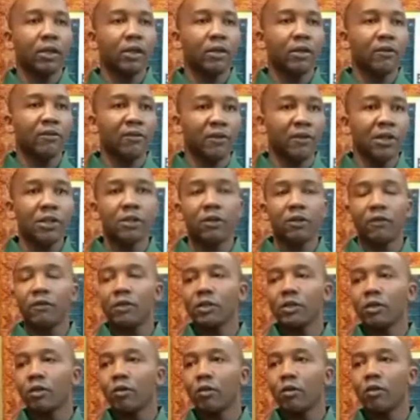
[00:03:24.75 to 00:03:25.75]
fringe of his
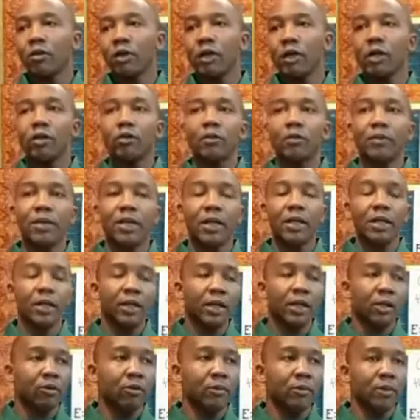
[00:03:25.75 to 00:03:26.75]
cloak, they
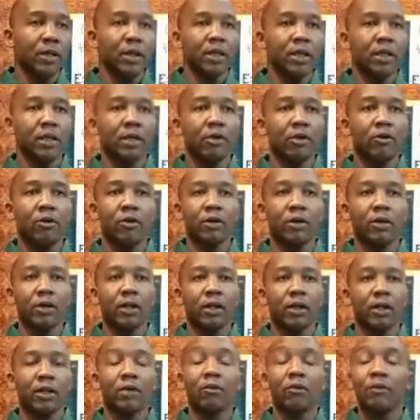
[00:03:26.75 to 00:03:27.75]

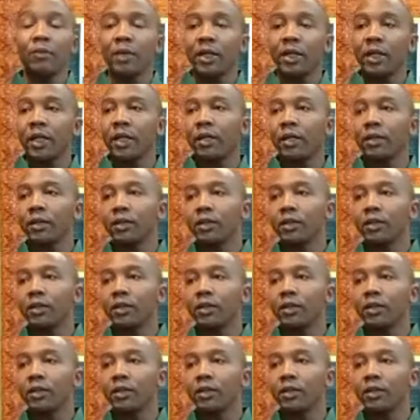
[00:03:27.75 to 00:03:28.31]
will be healed.